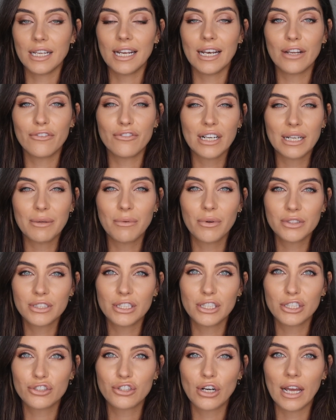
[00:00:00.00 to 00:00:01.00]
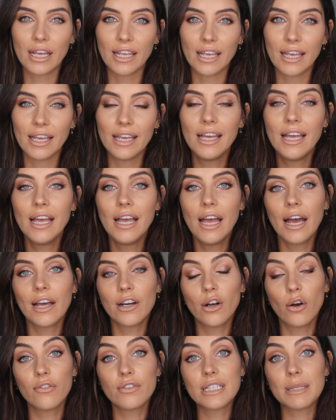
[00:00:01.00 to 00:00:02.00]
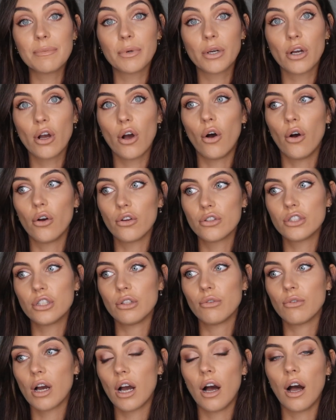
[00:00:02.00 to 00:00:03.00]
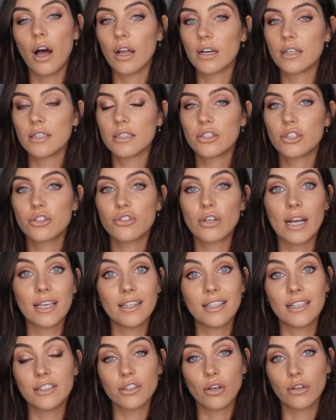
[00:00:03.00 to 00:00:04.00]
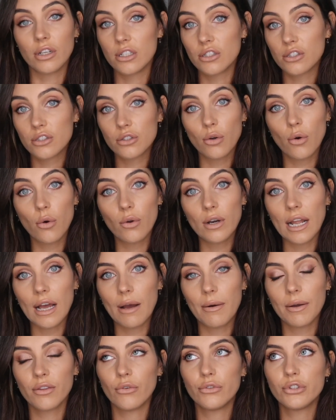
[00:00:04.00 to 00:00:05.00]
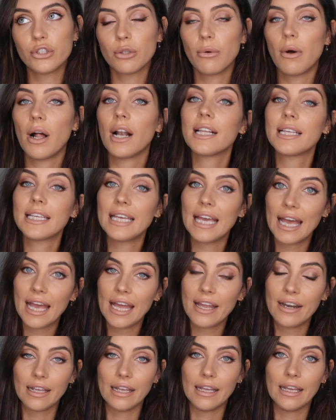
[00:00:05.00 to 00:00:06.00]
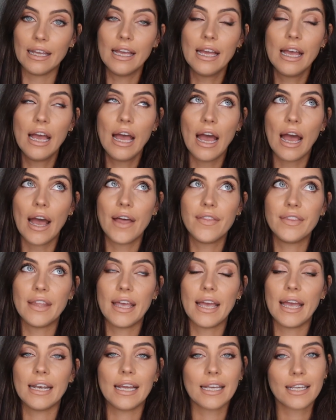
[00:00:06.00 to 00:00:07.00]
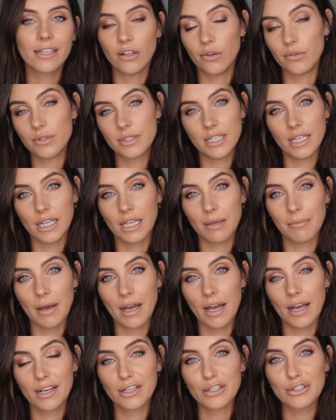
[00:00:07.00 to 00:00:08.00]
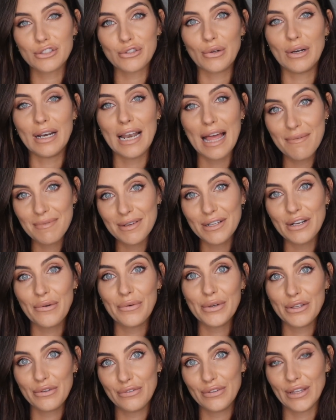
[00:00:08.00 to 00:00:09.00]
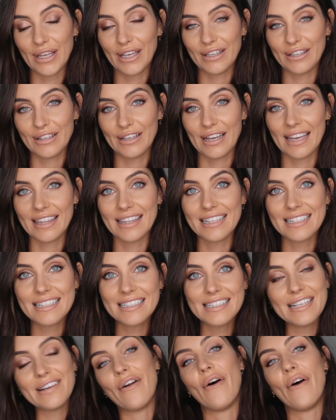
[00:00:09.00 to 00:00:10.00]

and I really wanted to try it. And obviously because you can't try things on in store now, I thought, you know, I'll get it and then I can always take it back. So let me know what you think. Okay, this is it